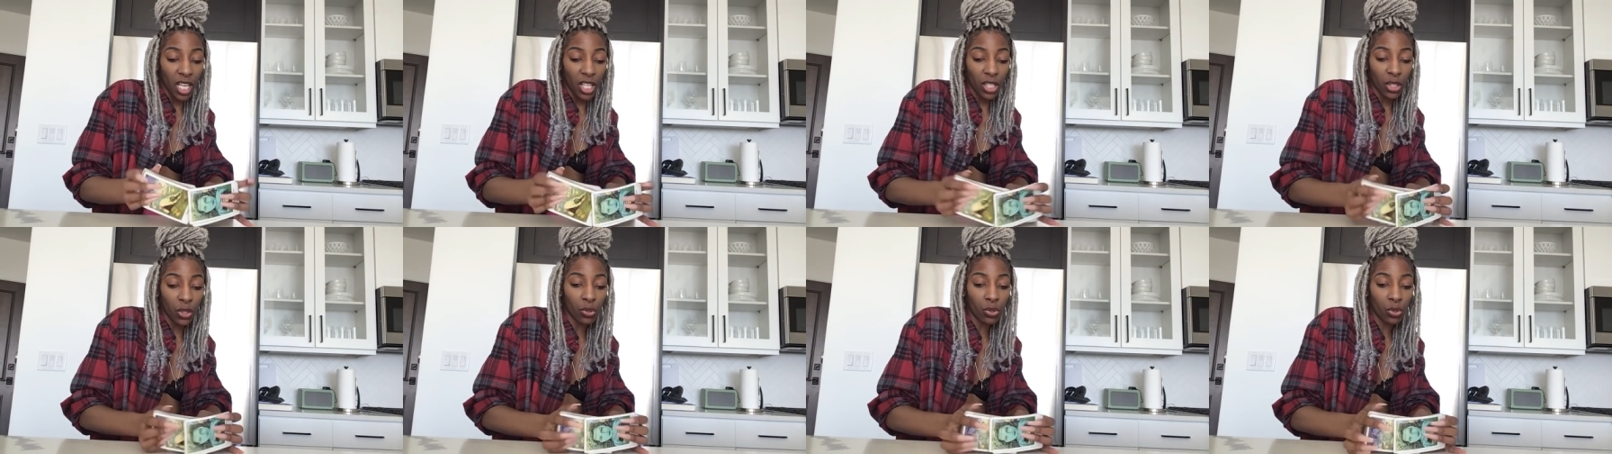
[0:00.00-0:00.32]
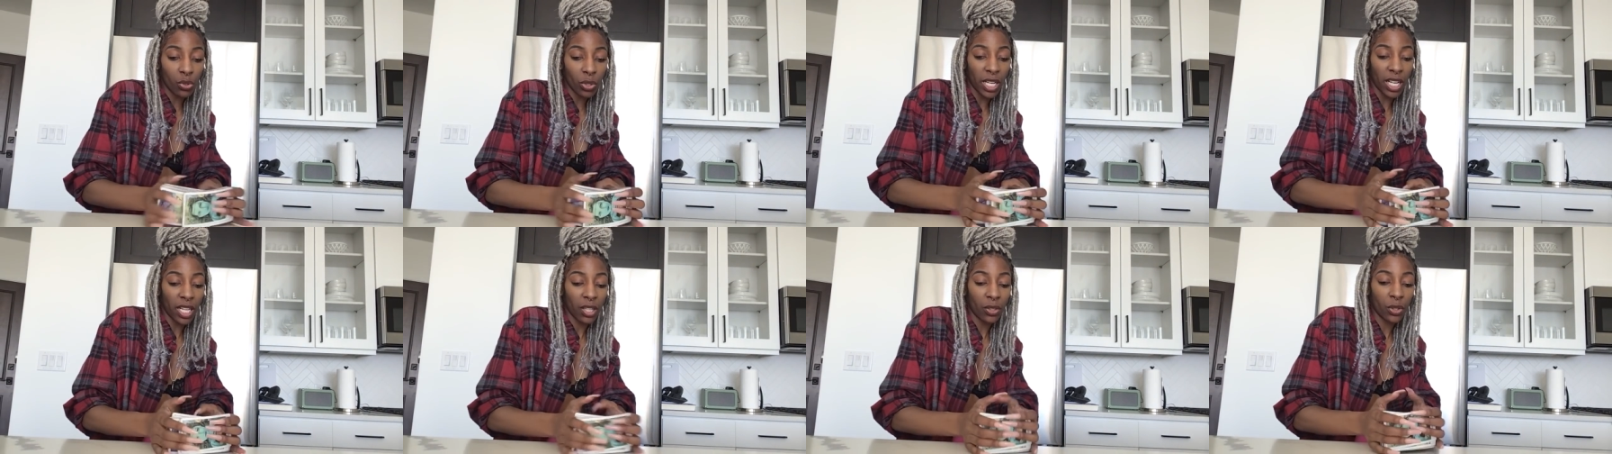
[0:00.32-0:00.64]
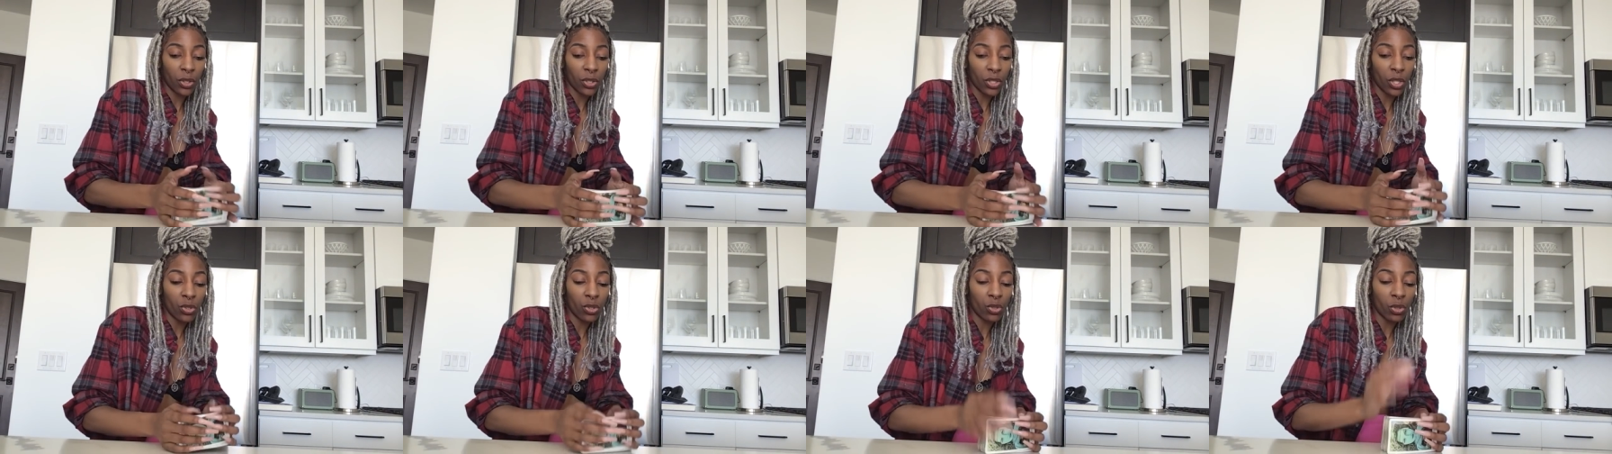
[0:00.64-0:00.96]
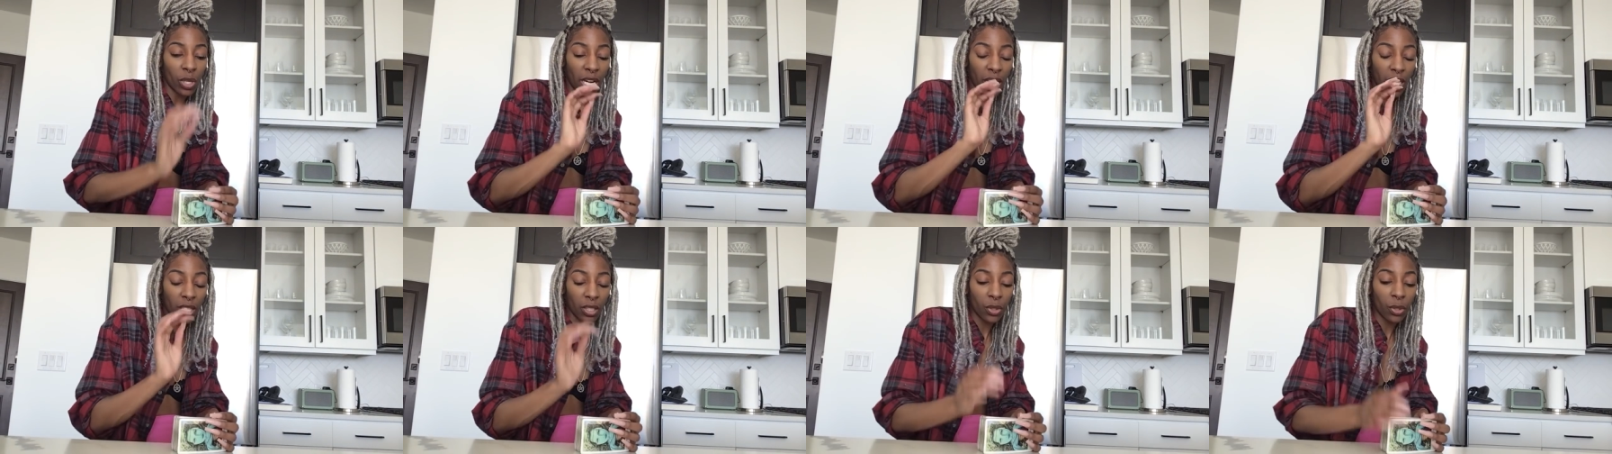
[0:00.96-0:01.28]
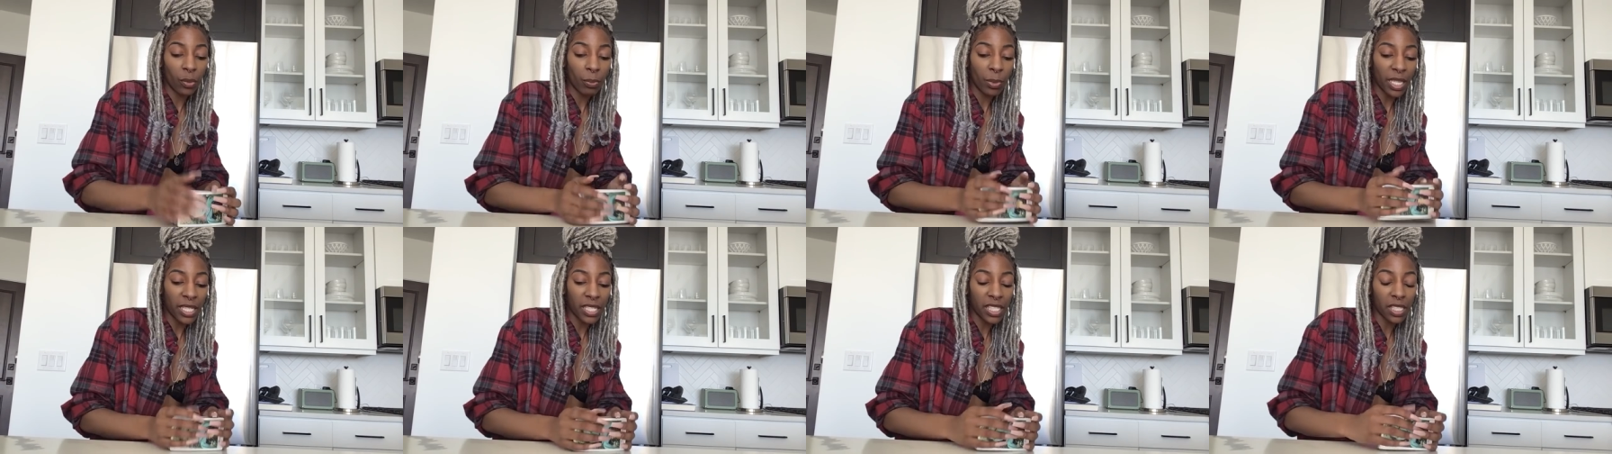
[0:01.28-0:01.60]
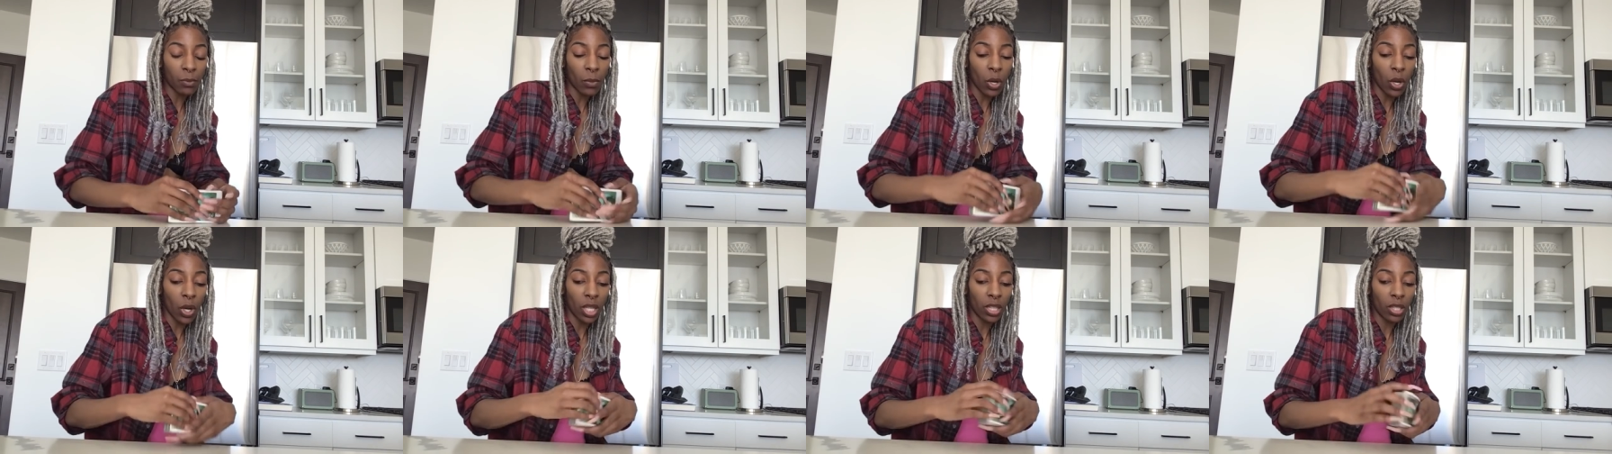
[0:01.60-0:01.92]
You drink a little, you drink a little bit,
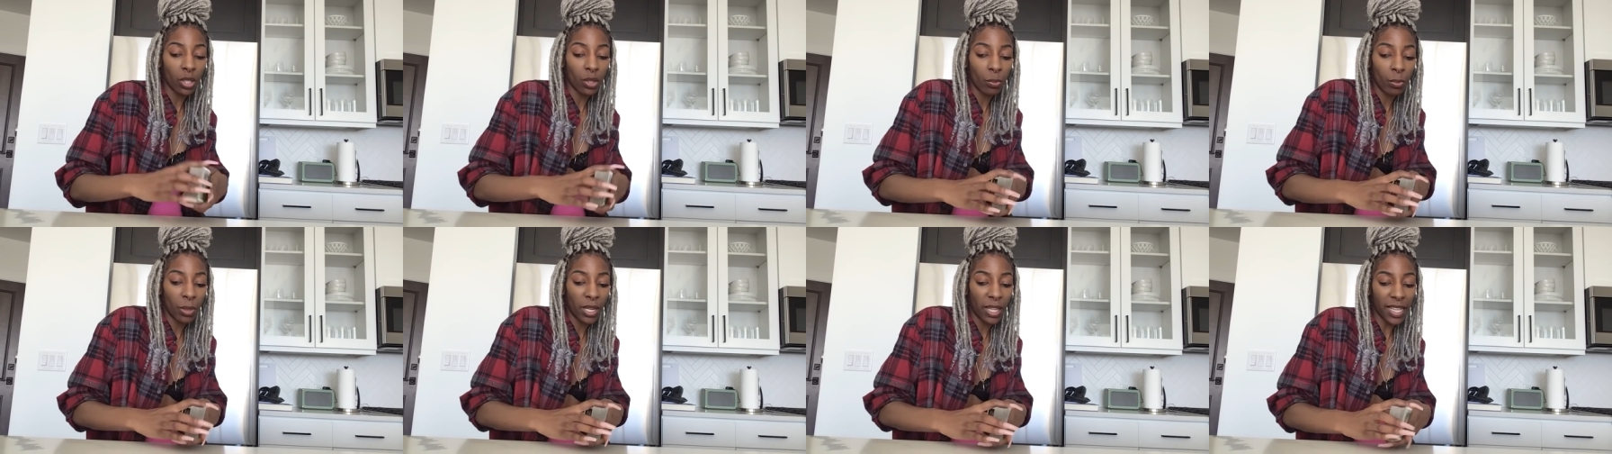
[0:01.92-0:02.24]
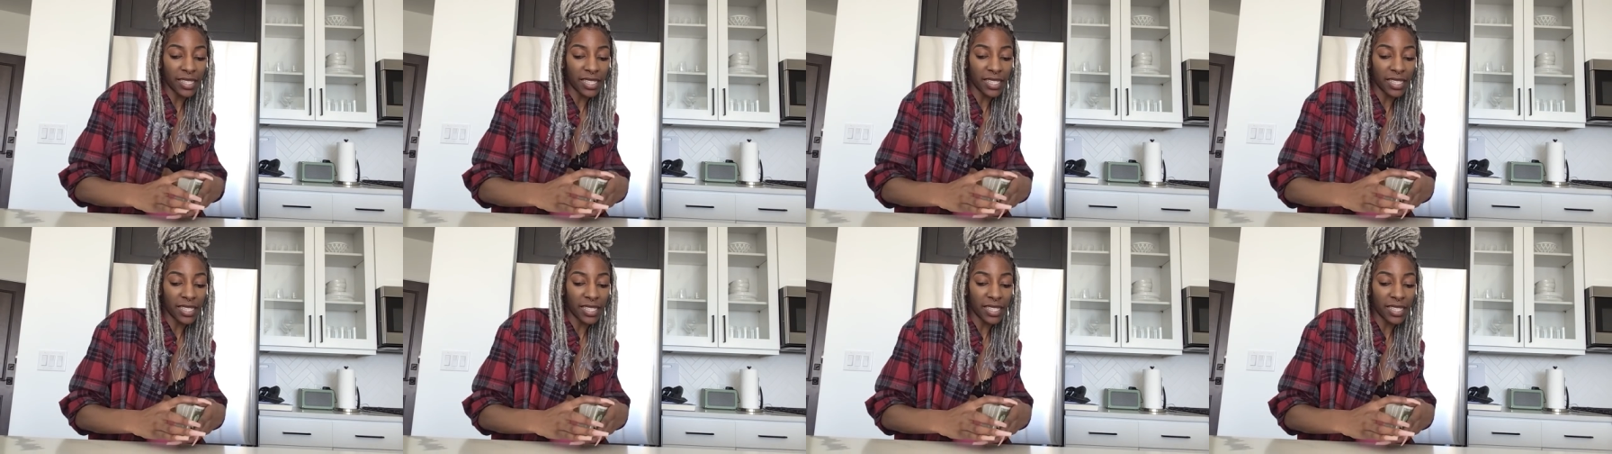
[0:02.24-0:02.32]
smoke a little bit.